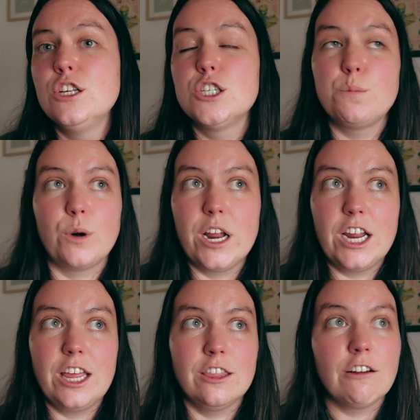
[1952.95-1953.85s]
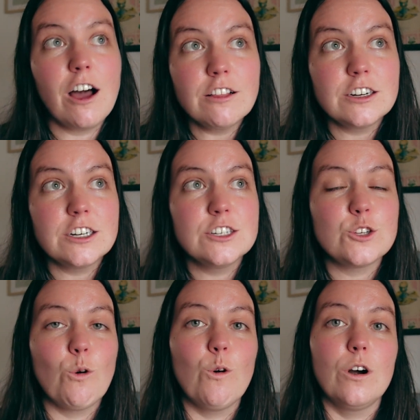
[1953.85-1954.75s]
spring in the colors
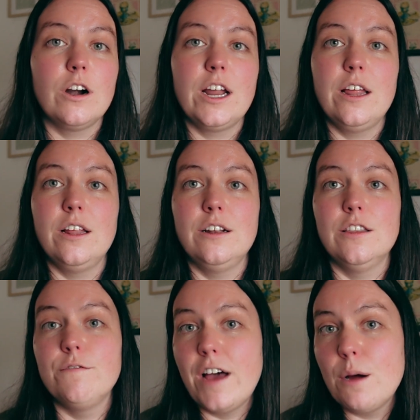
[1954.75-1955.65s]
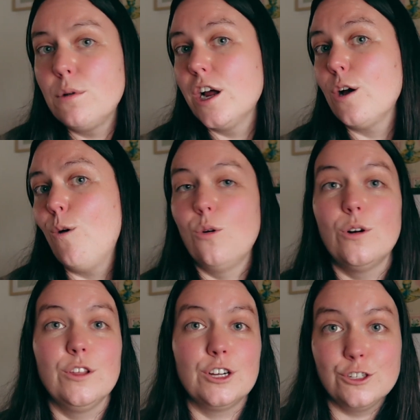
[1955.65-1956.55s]
or in the fabric
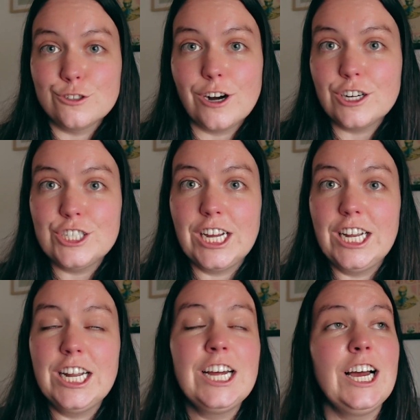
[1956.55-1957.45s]
or the construction.